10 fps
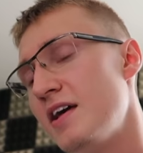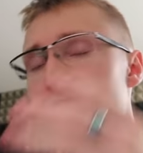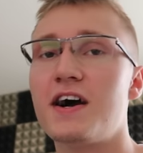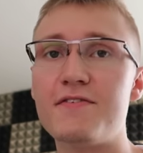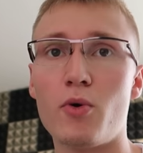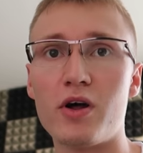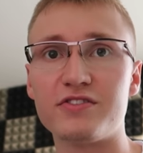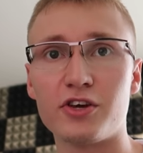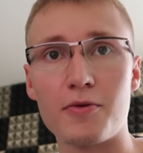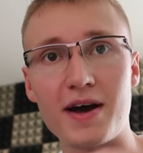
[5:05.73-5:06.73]
If I ever wanted
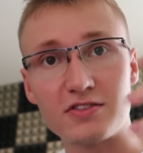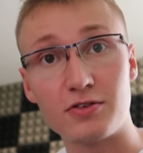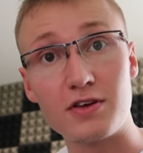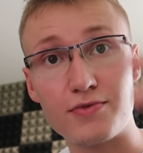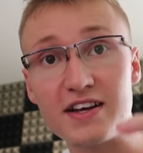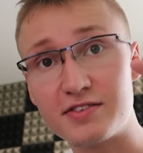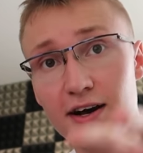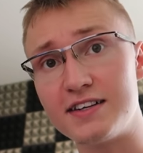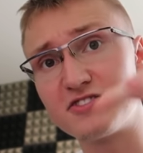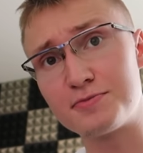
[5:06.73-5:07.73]
to go back to the Razer
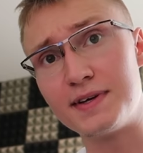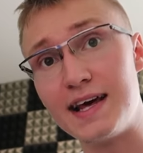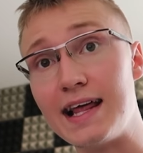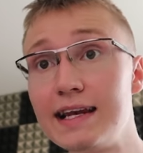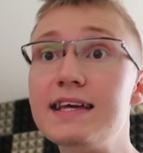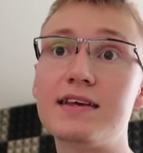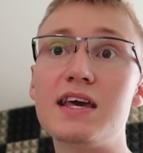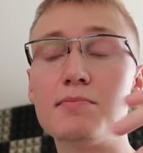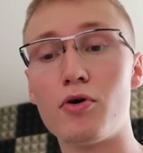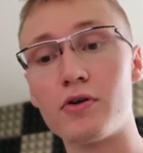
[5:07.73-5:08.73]
Huntsman Elite
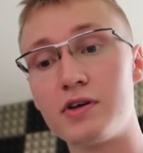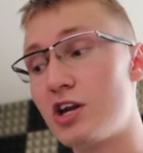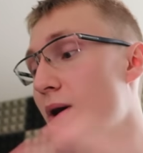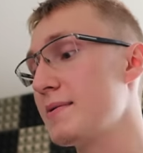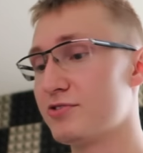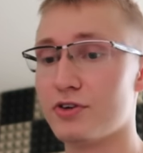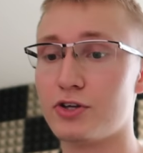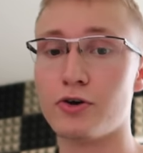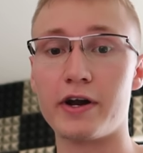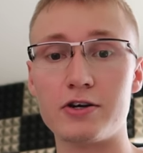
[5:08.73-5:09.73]
keyboard, you know, absolutely
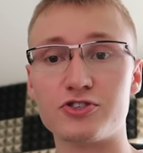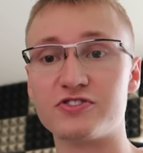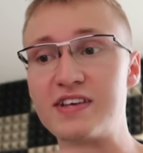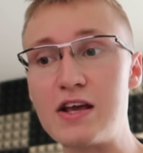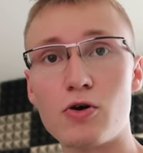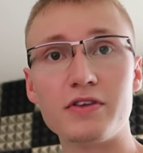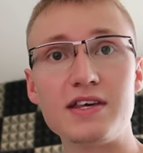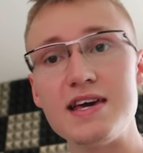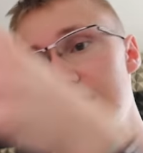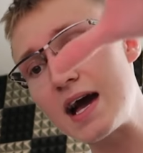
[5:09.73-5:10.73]
could. I'll just take all the
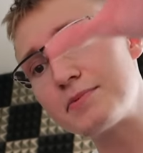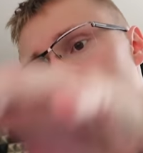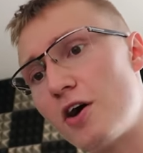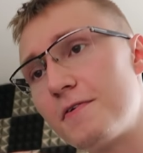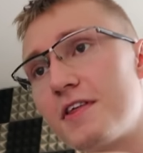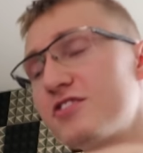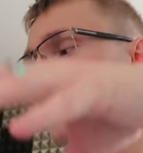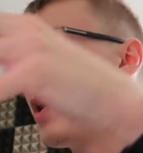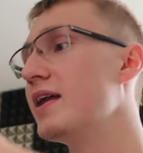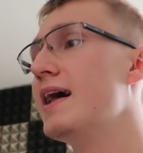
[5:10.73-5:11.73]
keycaps off of
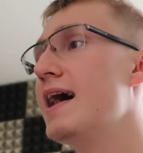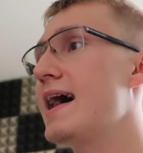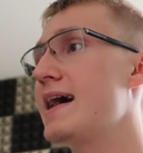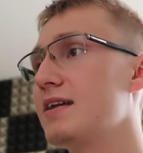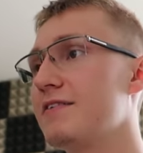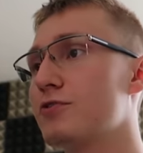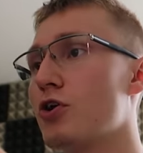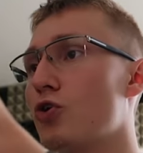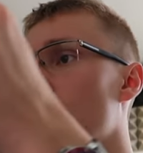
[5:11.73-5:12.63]
this one and I've got